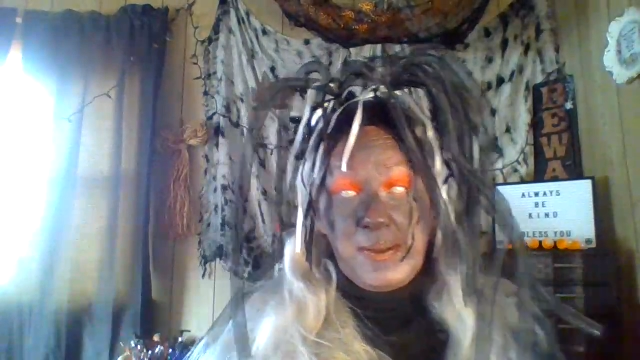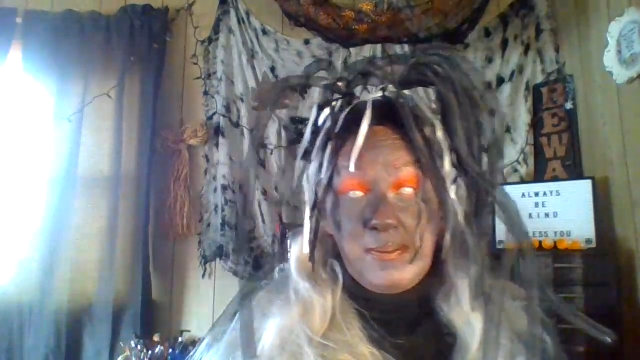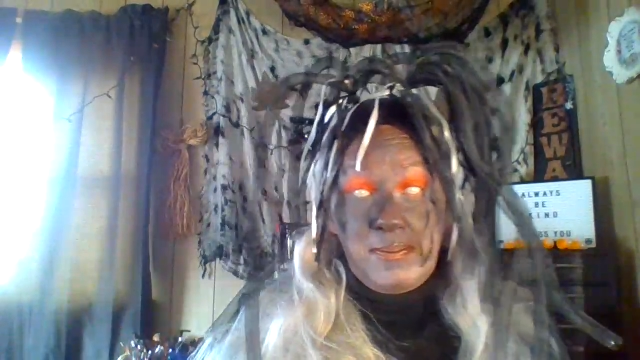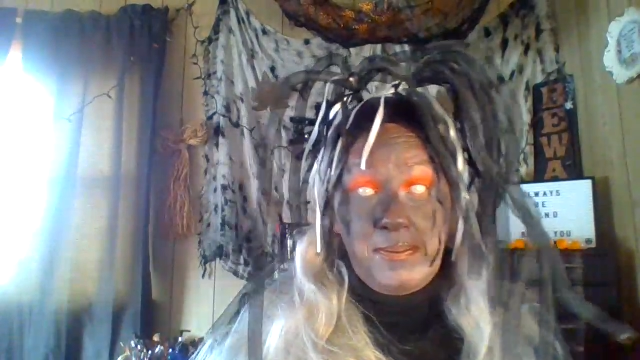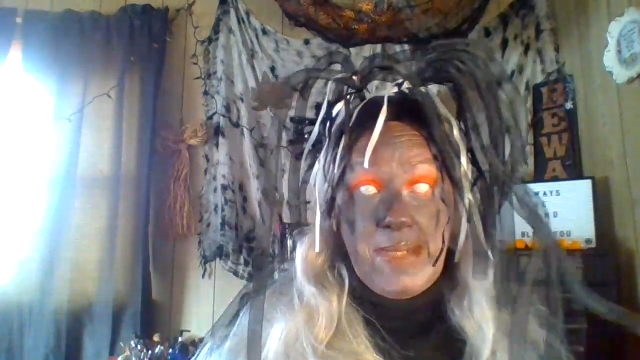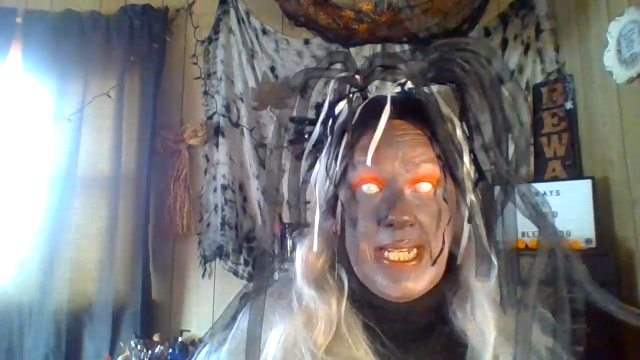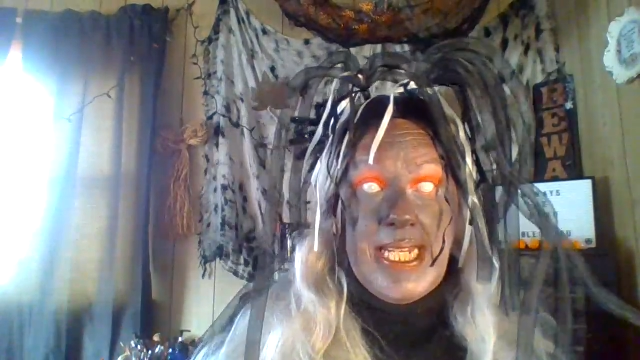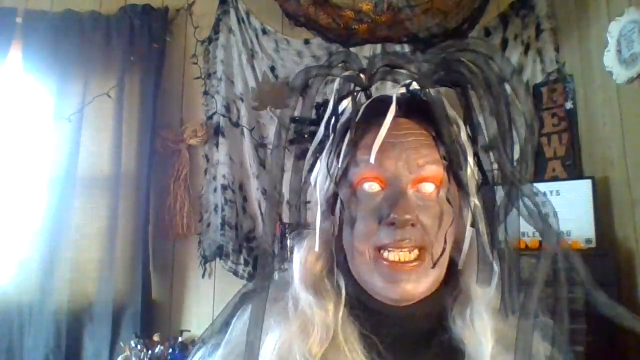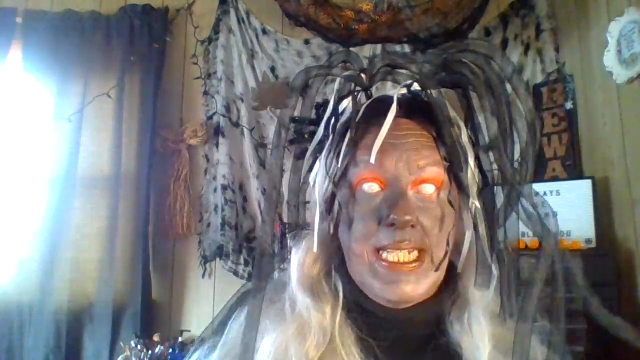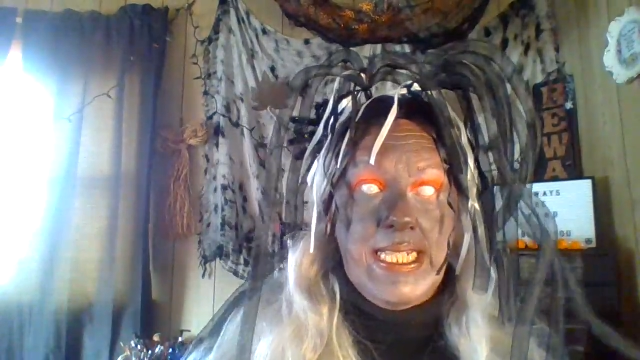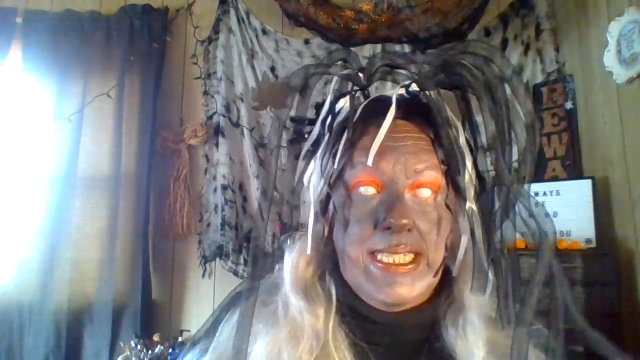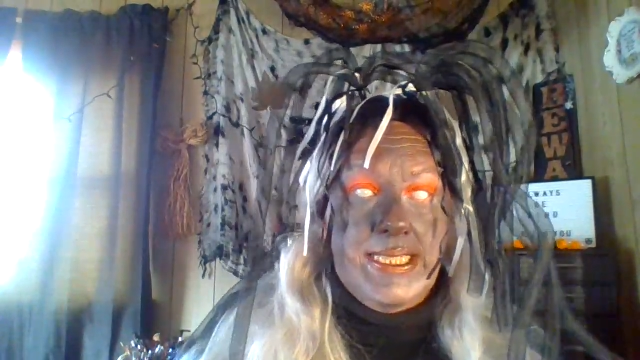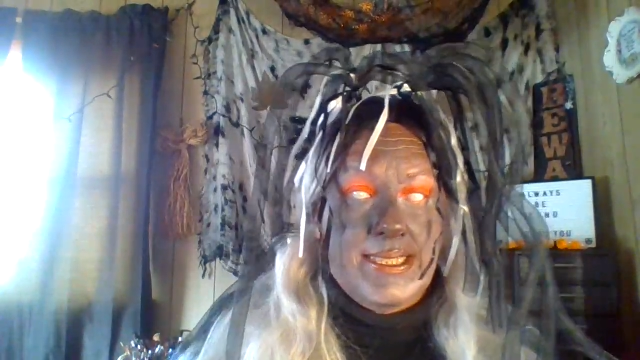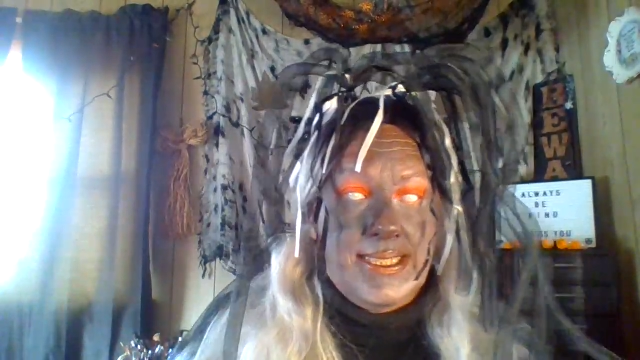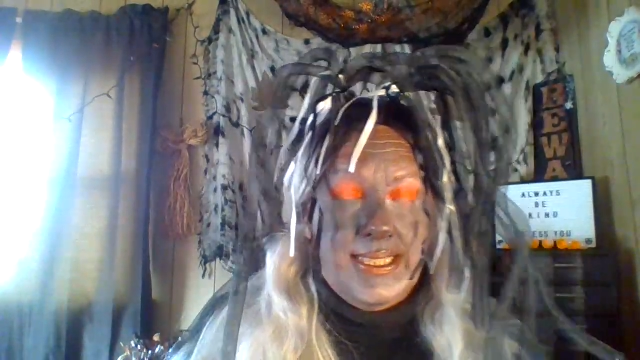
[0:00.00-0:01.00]

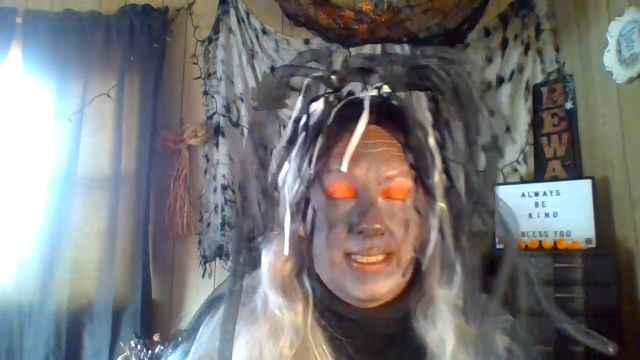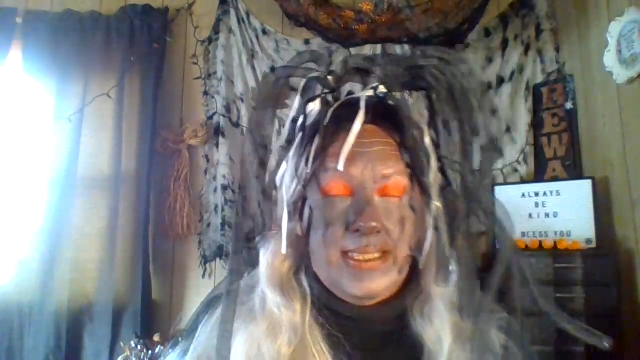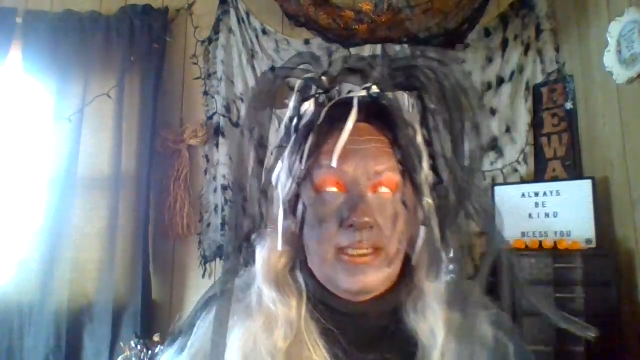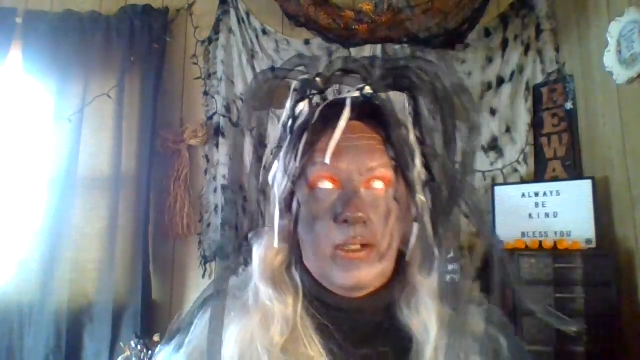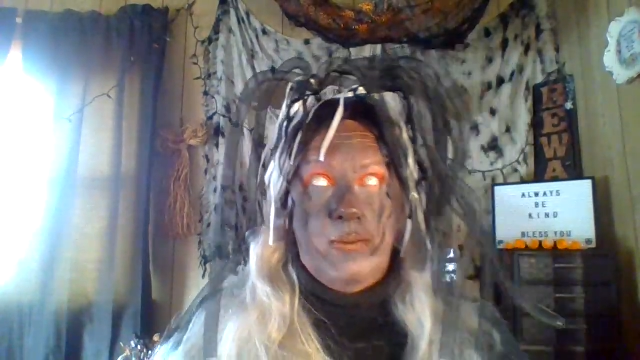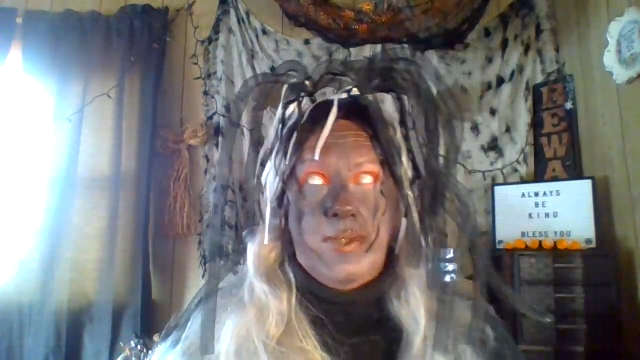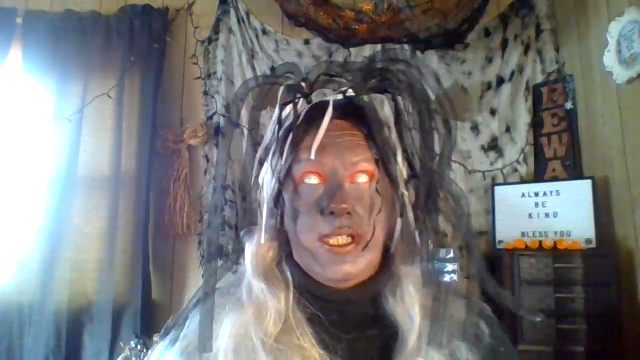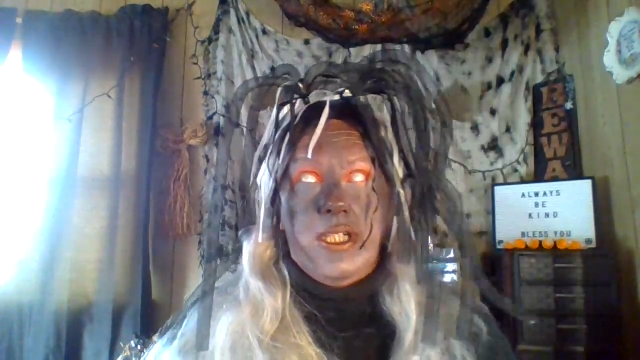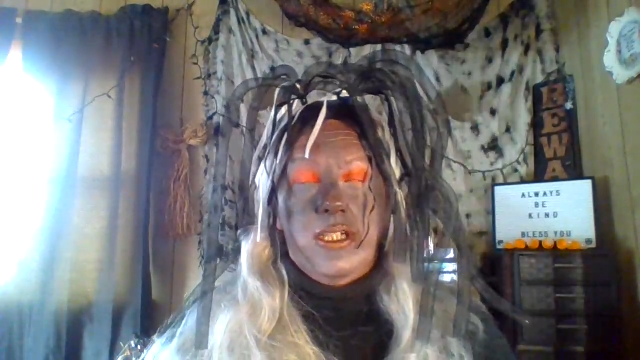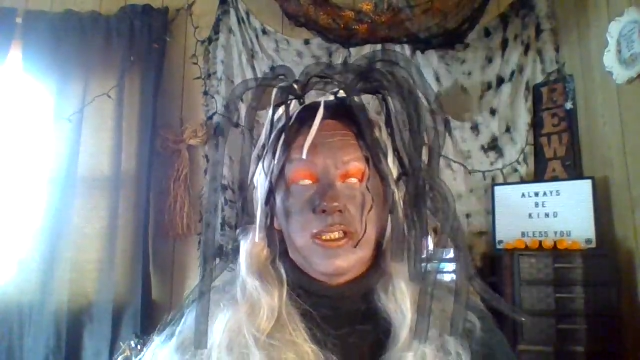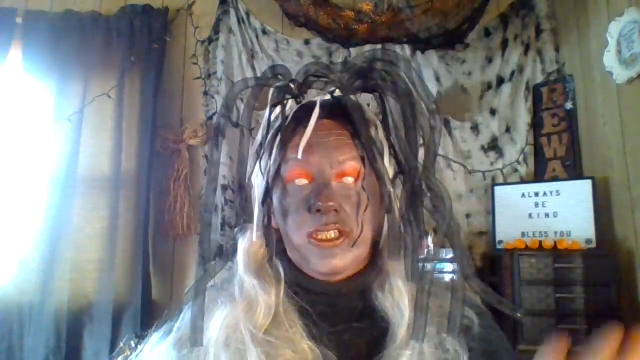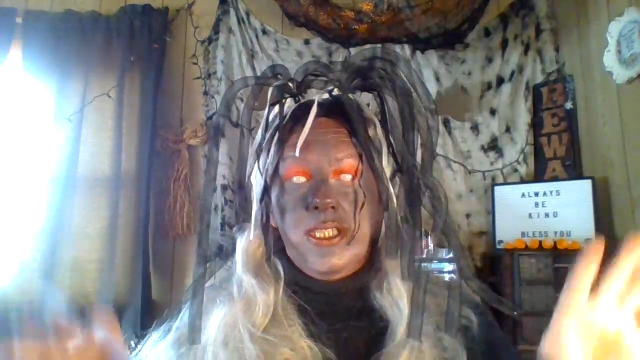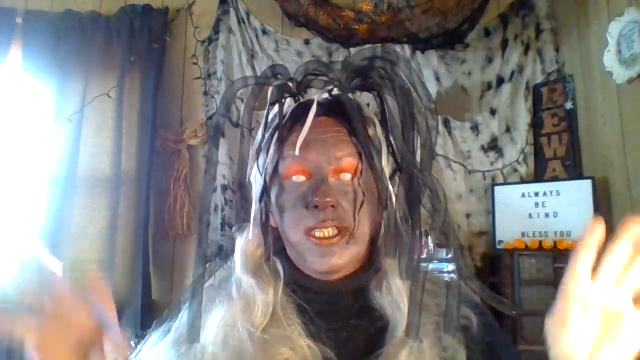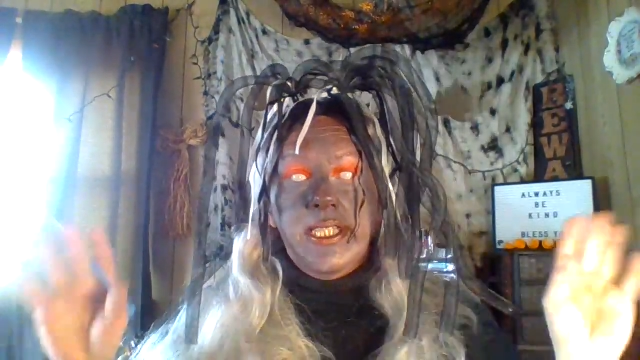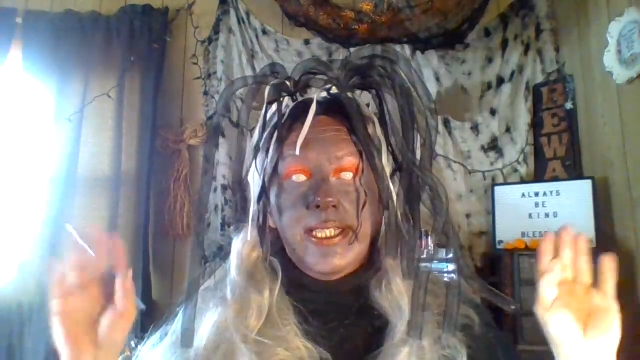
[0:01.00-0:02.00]
amazing, oh my
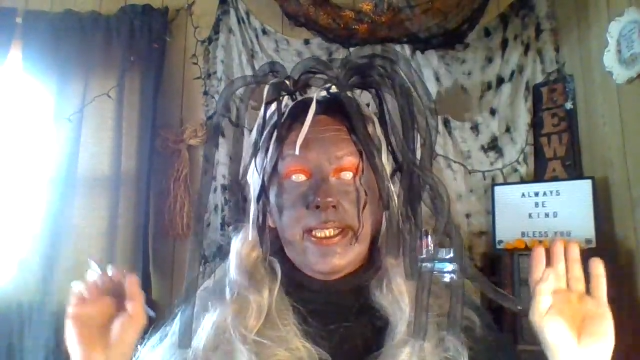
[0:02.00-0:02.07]
gosh,